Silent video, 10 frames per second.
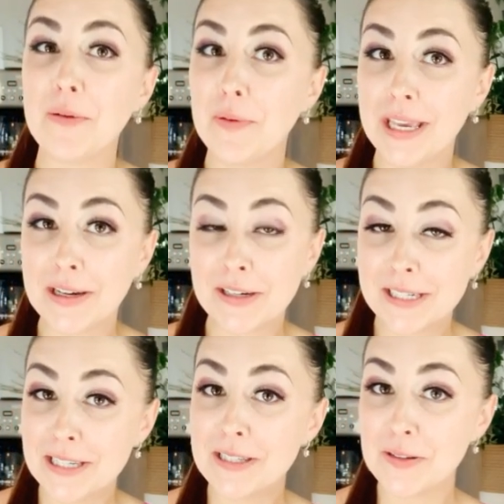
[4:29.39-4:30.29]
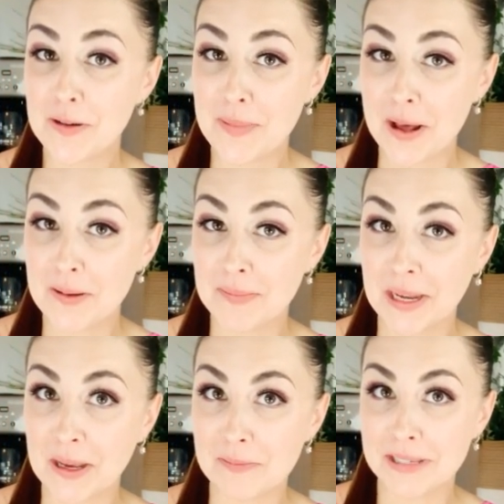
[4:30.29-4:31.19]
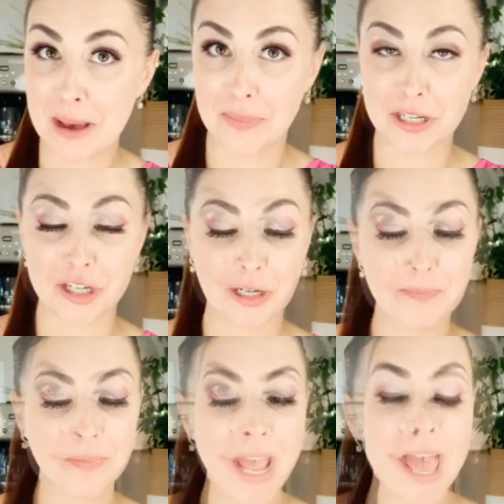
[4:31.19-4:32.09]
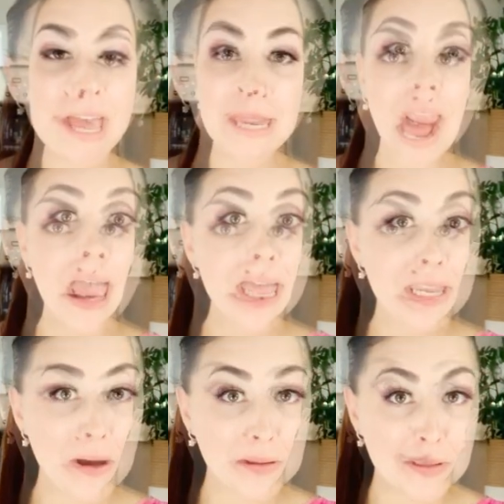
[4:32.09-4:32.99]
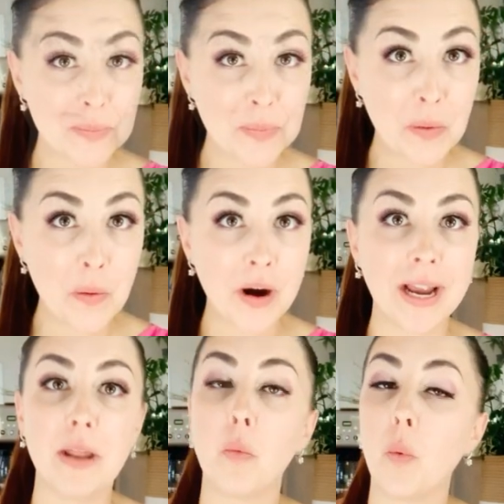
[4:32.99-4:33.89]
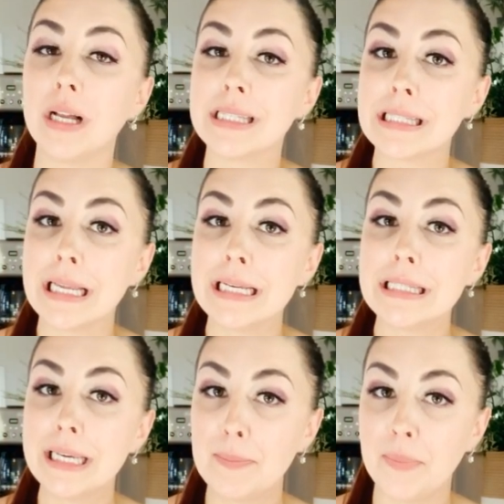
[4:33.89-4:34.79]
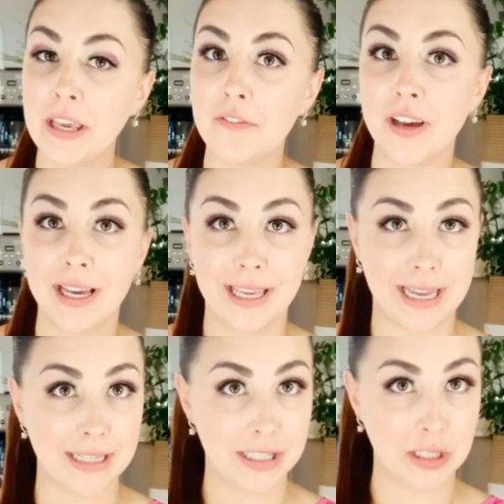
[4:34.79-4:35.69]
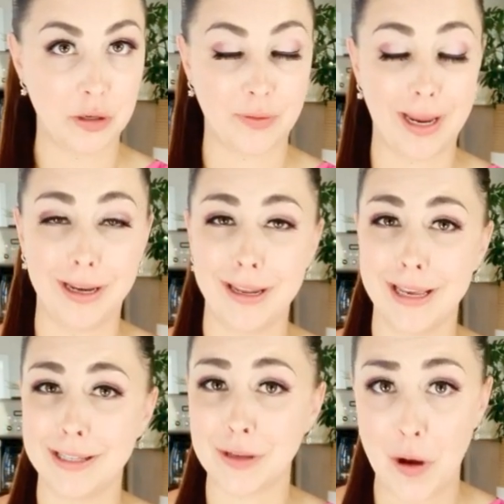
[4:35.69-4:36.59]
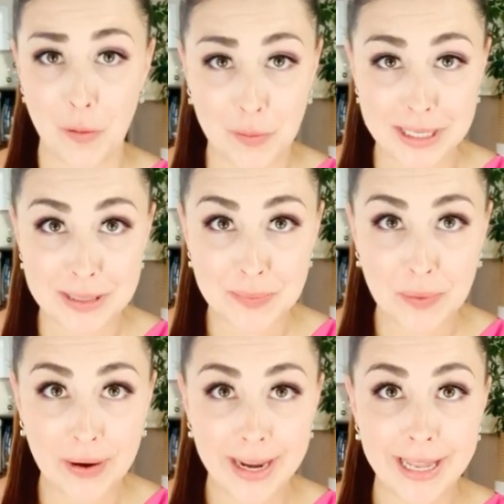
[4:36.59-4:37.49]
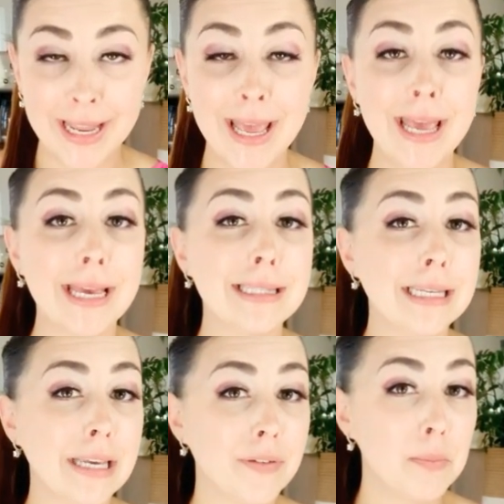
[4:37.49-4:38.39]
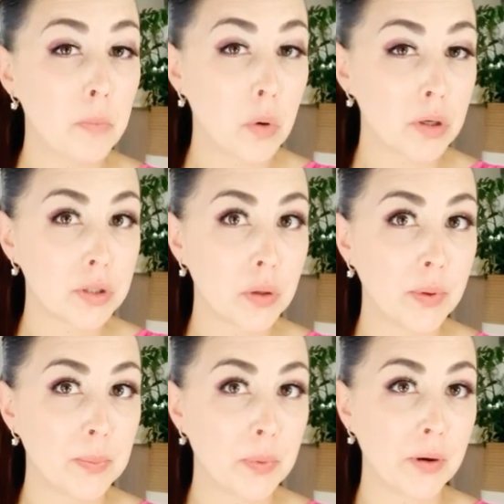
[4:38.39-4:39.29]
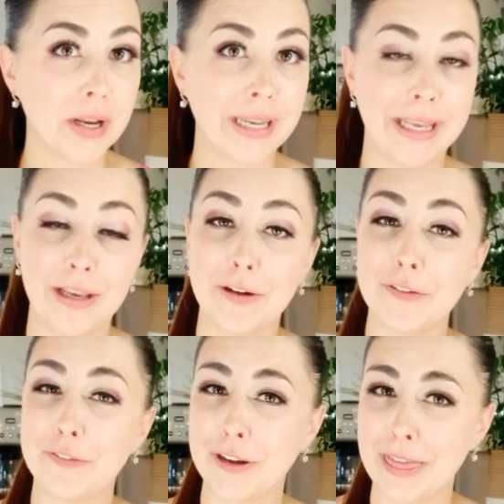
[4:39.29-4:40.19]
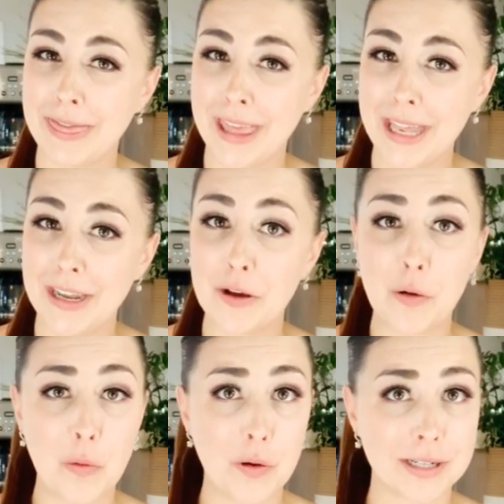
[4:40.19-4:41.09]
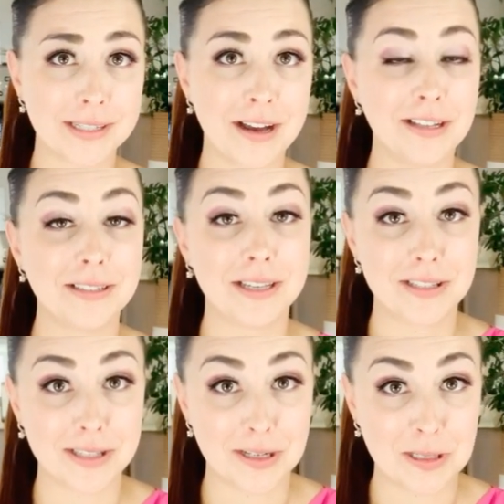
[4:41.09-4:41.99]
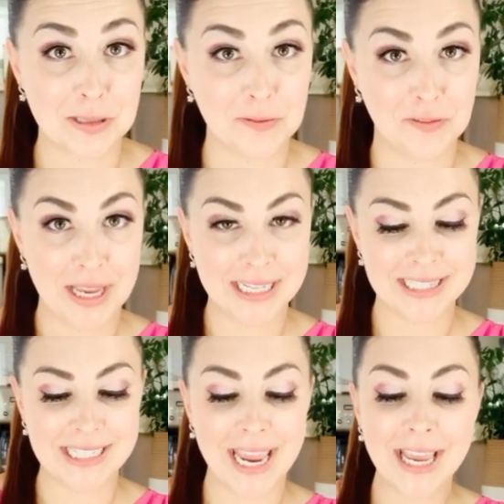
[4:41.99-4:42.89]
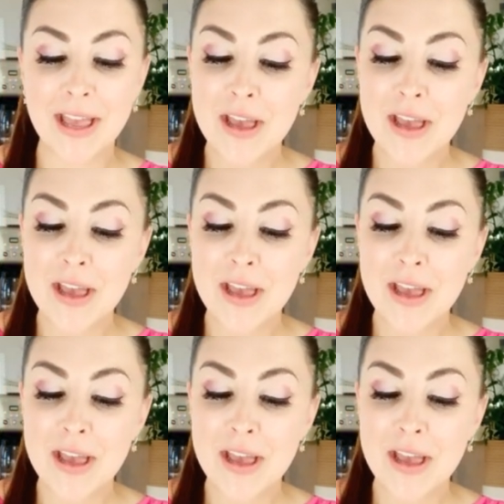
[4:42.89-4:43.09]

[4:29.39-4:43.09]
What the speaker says: We cooked it to about a medium temperature. Now it's important, while slicing beef against the grain is always important, it's even more so important here for thin, coarse cuts such as the flank steak.